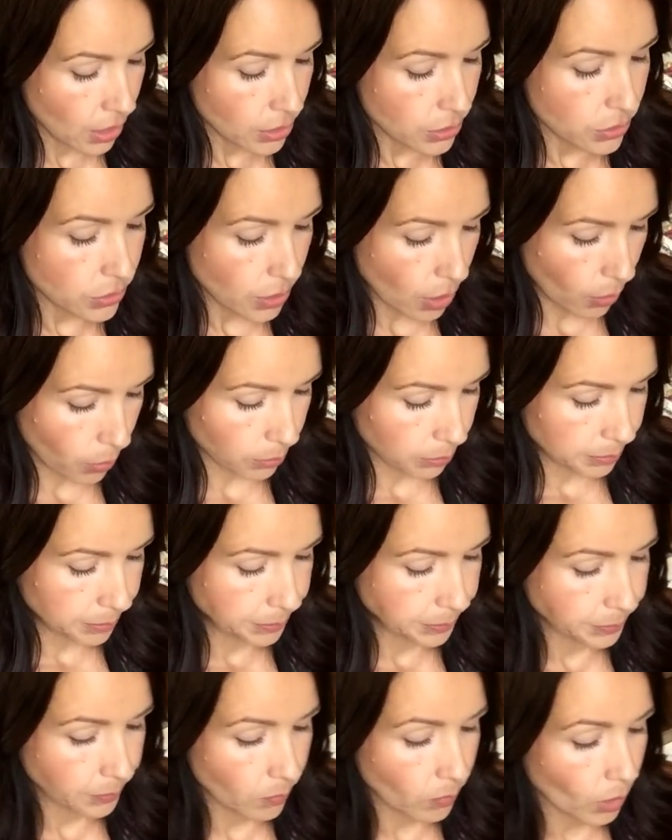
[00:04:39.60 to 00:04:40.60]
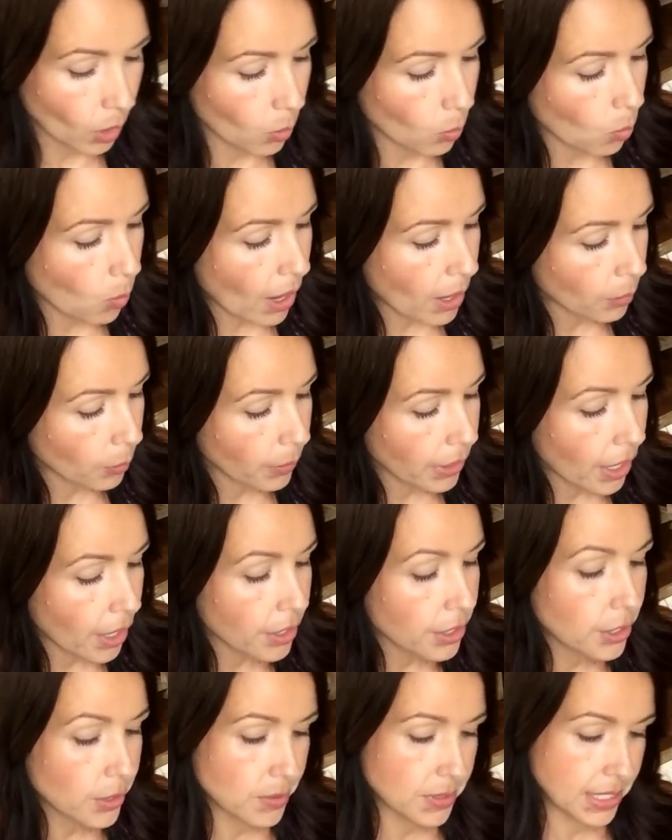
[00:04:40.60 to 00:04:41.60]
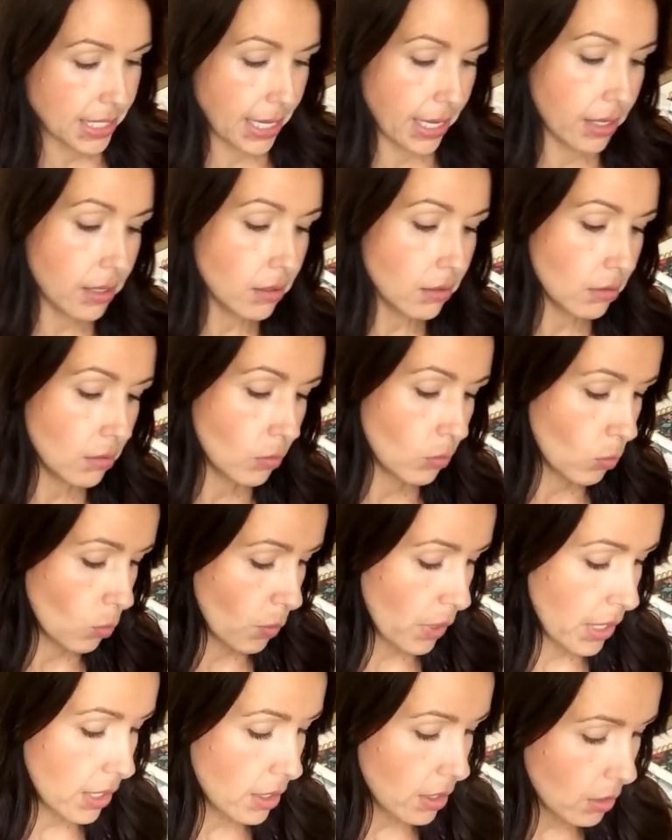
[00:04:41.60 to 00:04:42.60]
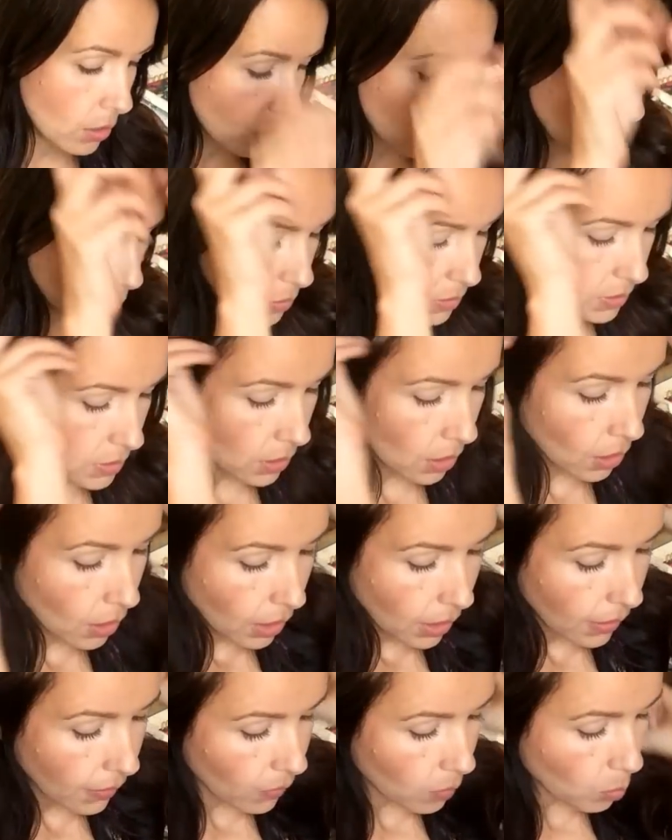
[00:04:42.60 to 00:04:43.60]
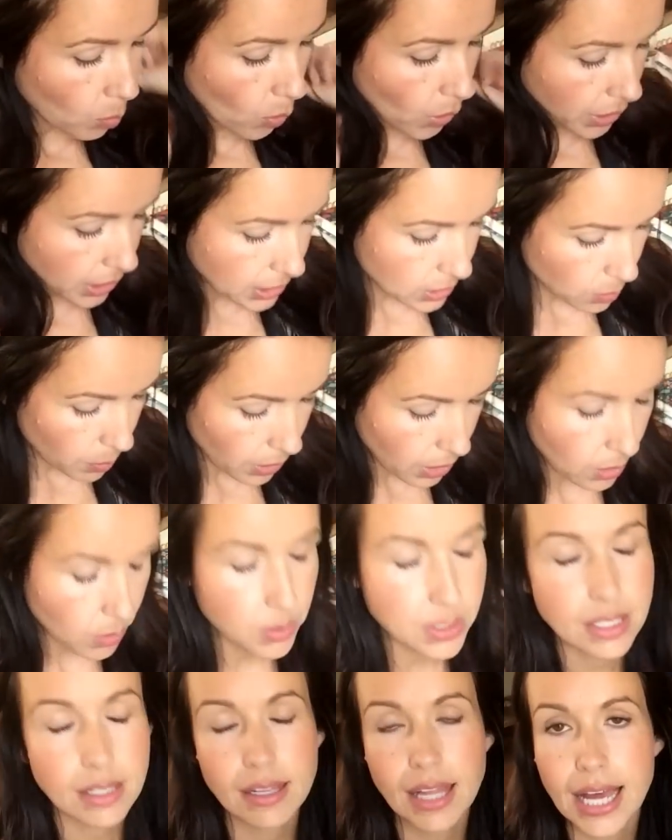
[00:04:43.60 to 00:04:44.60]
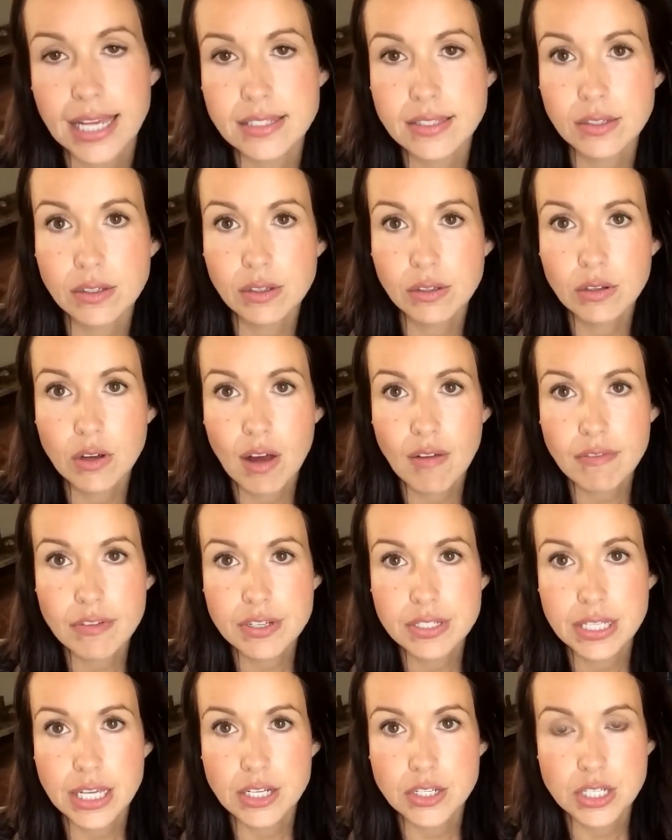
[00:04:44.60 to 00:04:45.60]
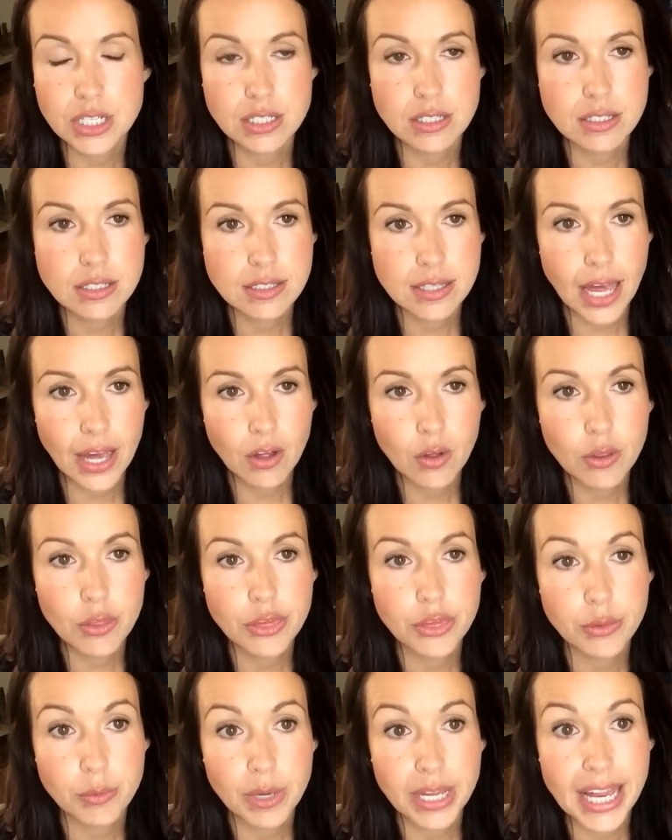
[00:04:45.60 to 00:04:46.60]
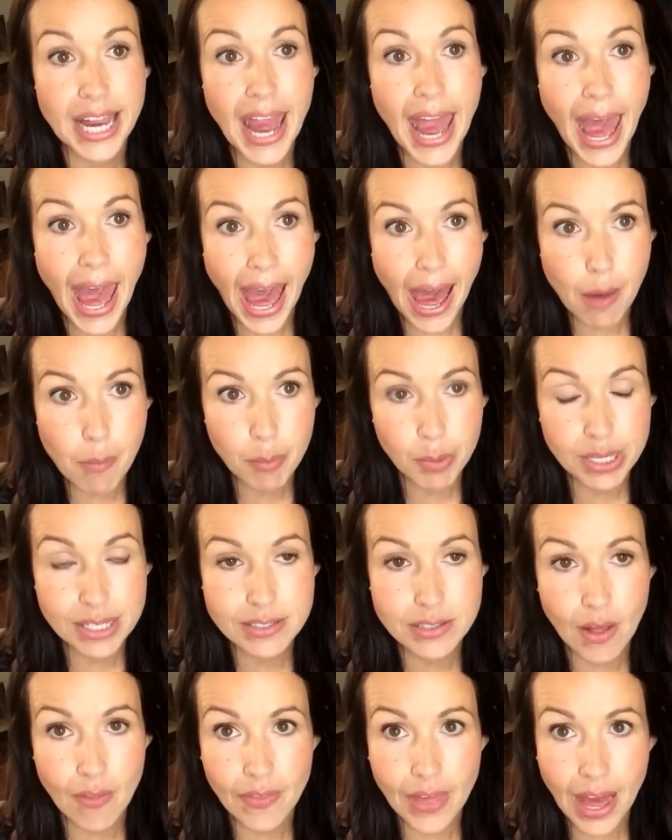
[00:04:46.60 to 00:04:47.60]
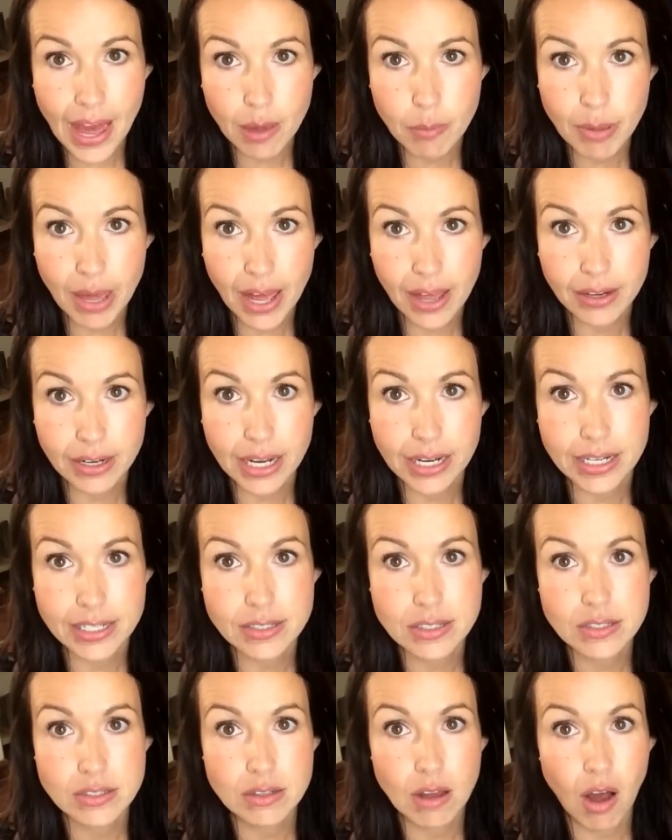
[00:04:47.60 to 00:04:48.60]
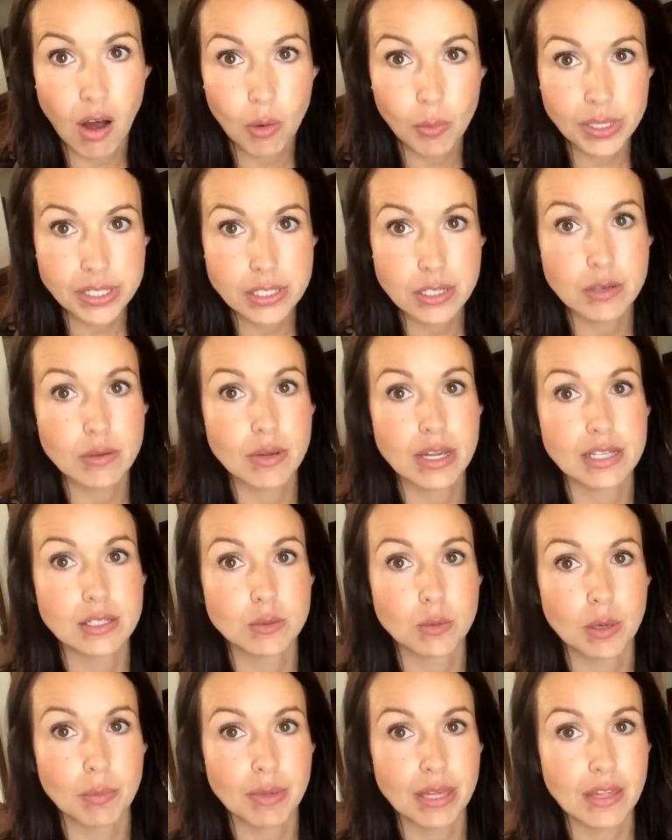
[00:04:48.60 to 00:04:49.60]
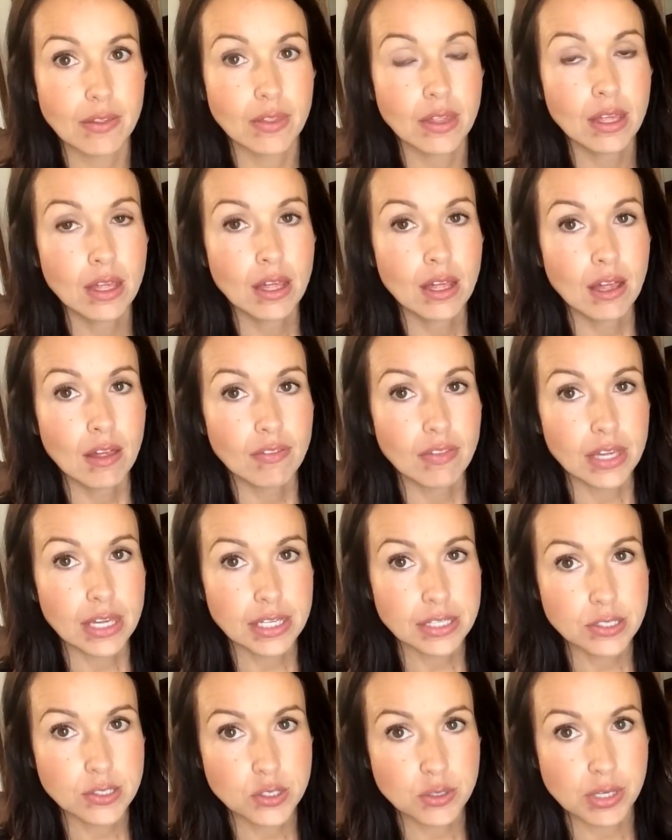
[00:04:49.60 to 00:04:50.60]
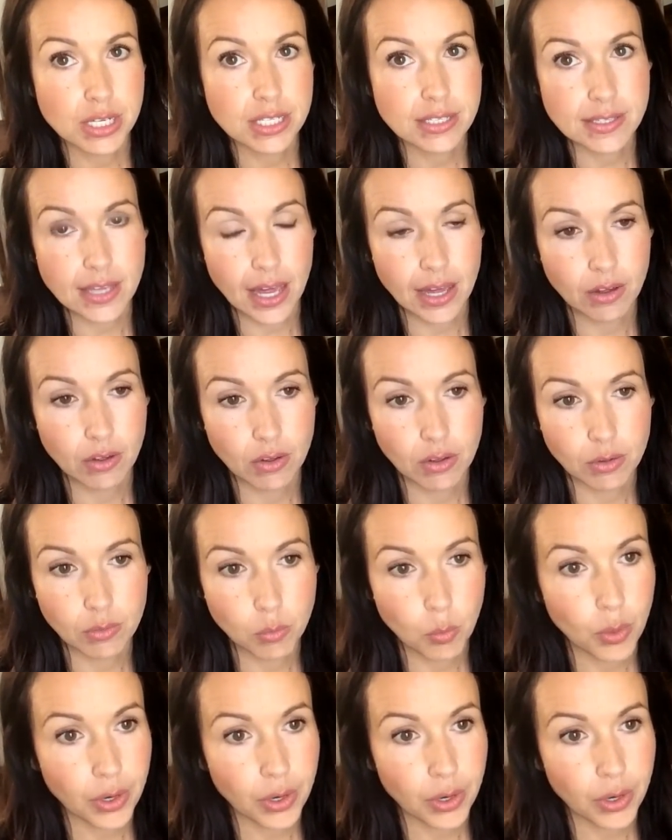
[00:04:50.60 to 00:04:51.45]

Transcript: So what we are using, we use, in the mornings we use Classical Conversations Cycle 3 app. It's on the iPad, and it's all we do is repeat the history cycle.